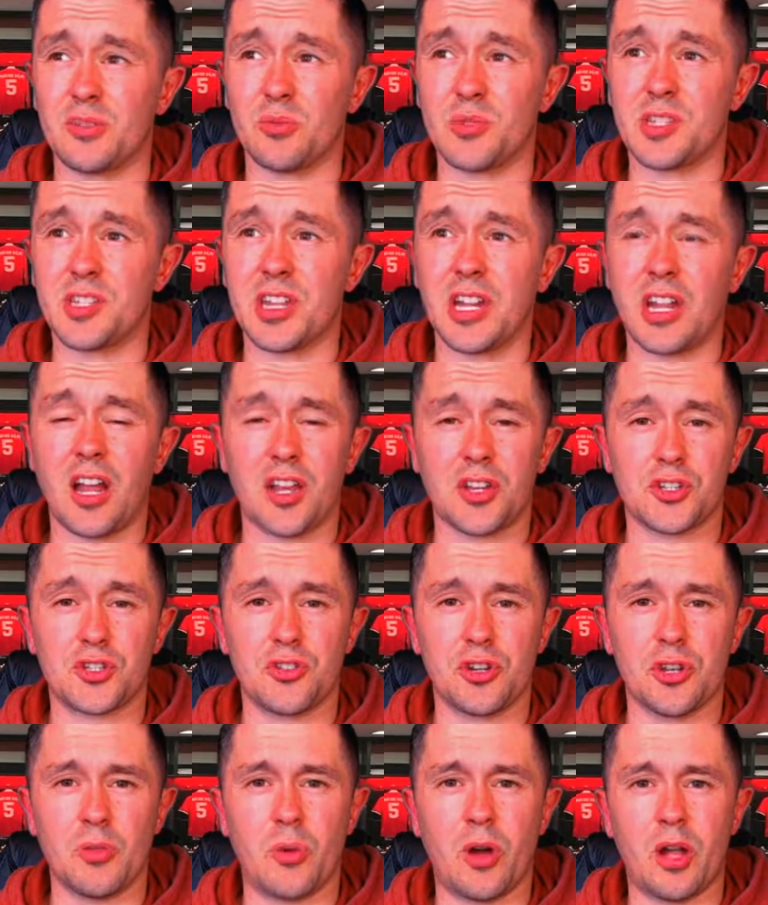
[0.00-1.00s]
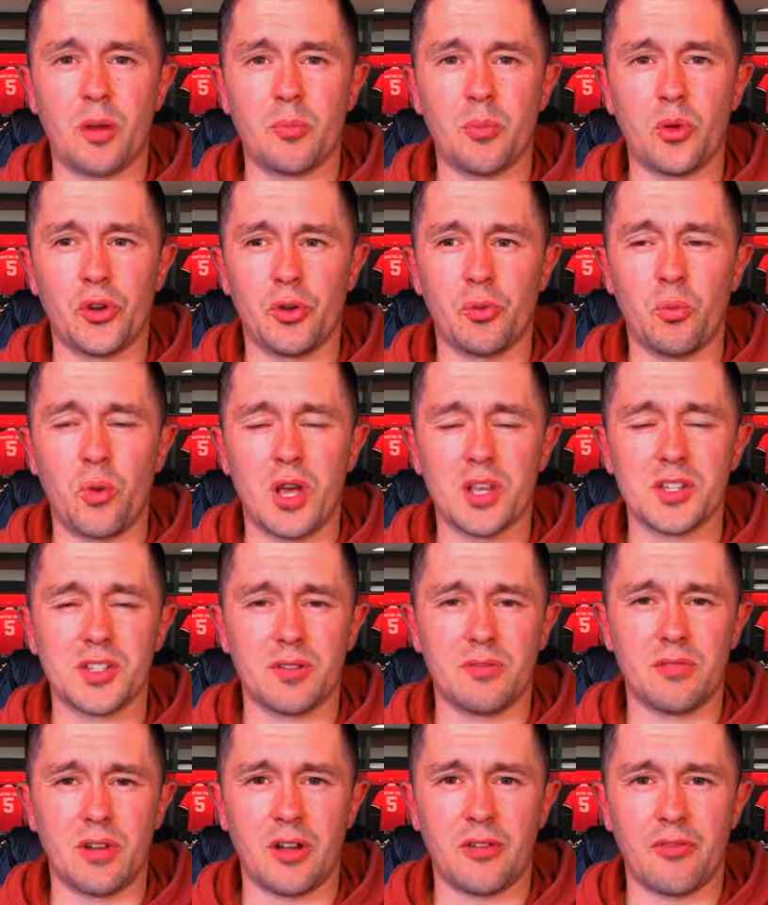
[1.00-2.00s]
We still lost 3-1, but it was
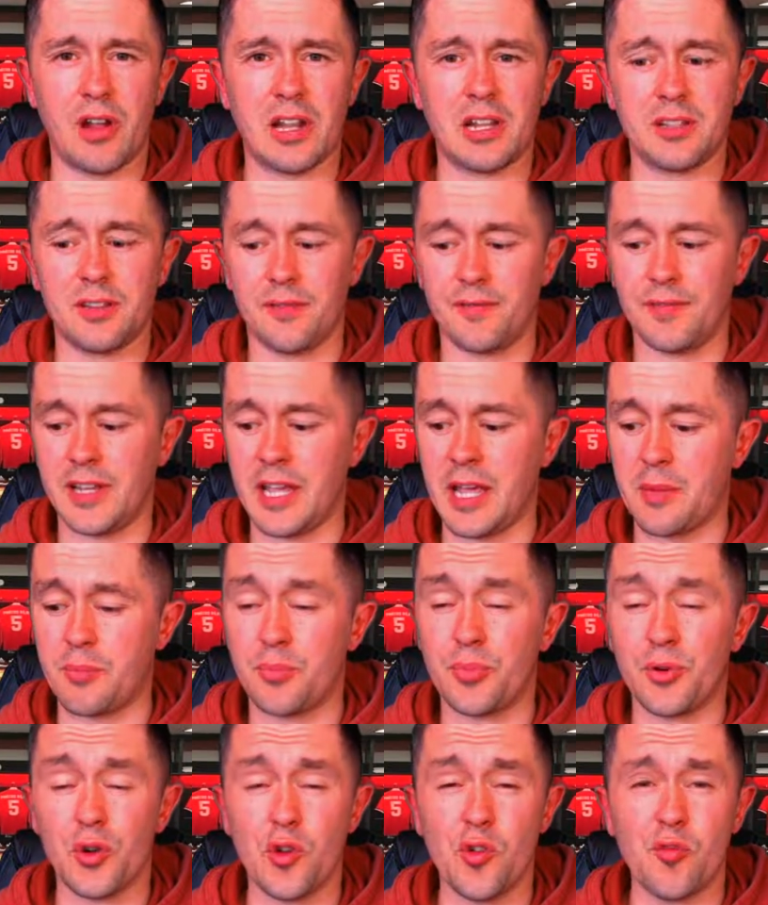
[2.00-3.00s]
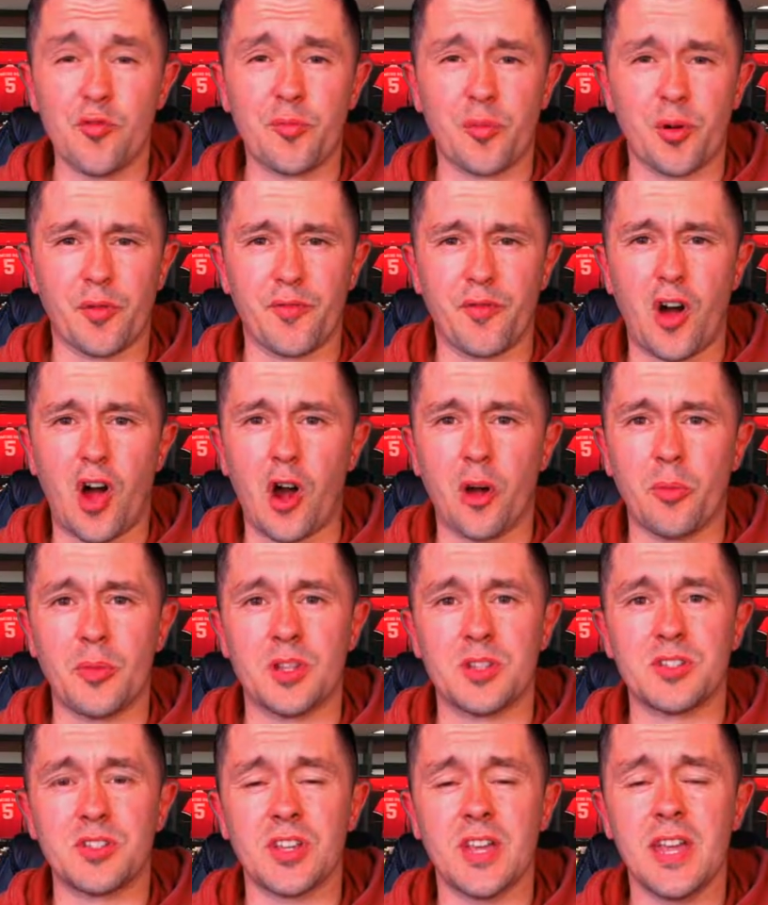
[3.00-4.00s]
a relatively improved
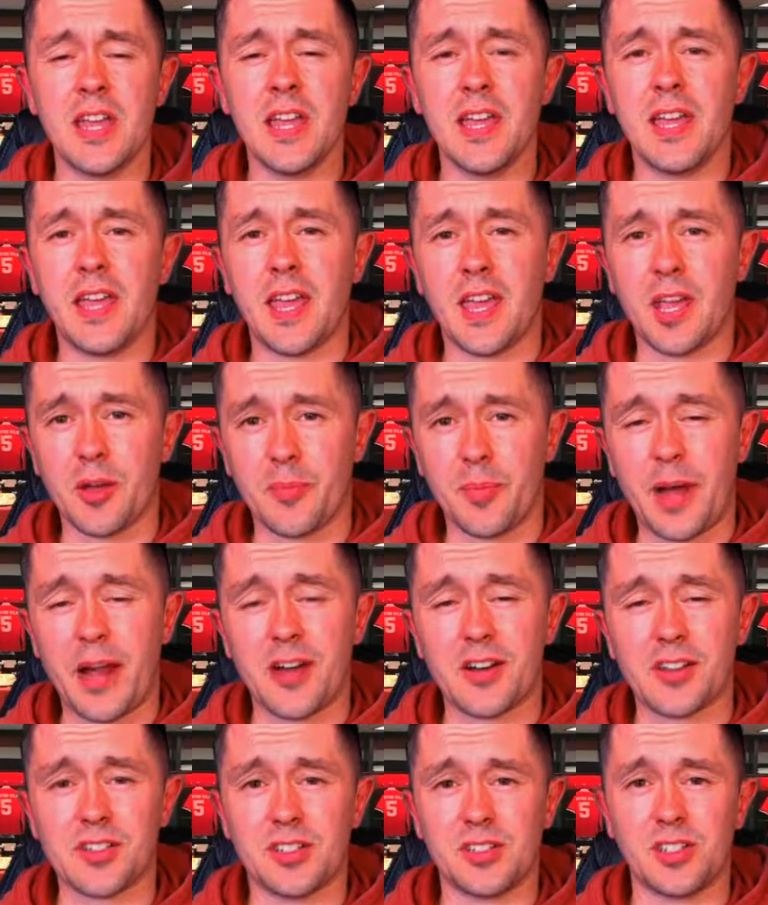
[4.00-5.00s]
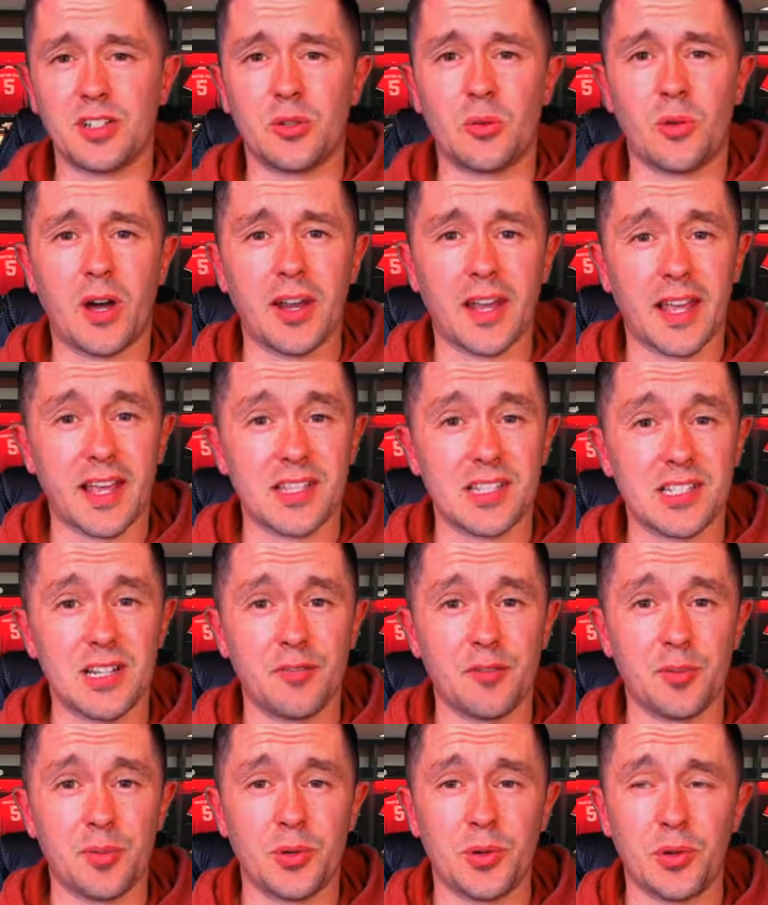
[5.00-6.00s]
performance in comparison to the one against
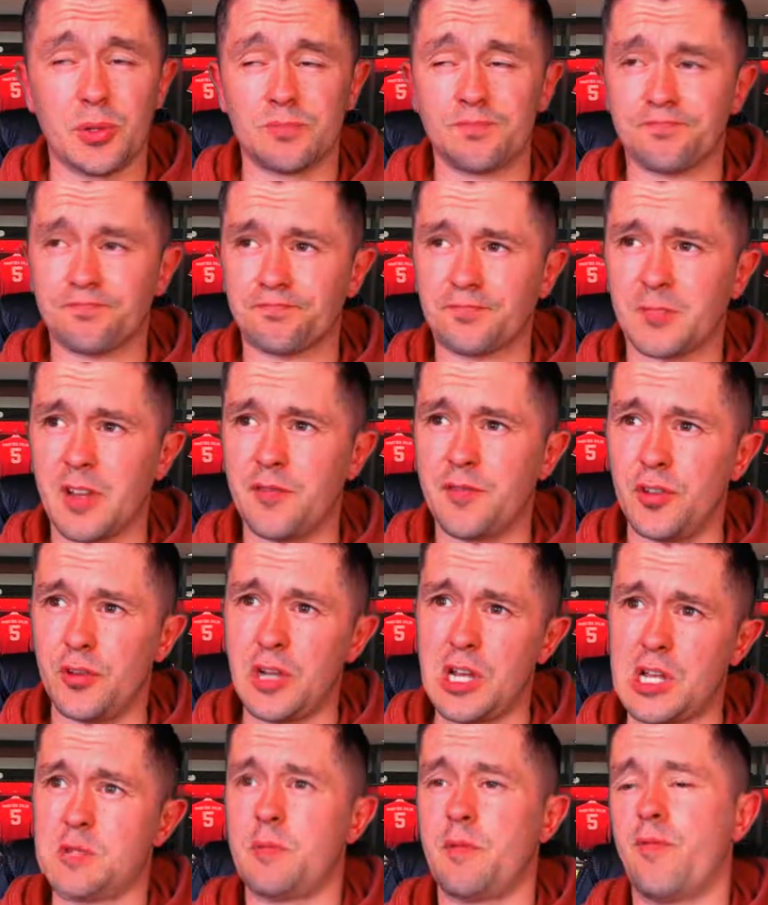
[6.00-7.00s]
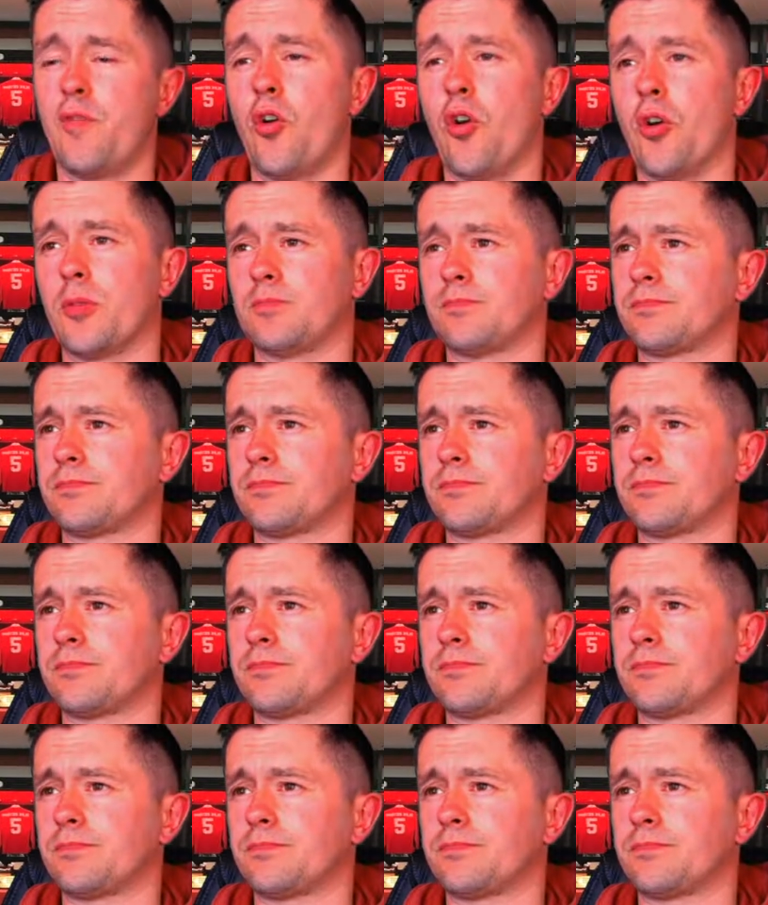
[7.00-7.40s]
Liverpool a few days before.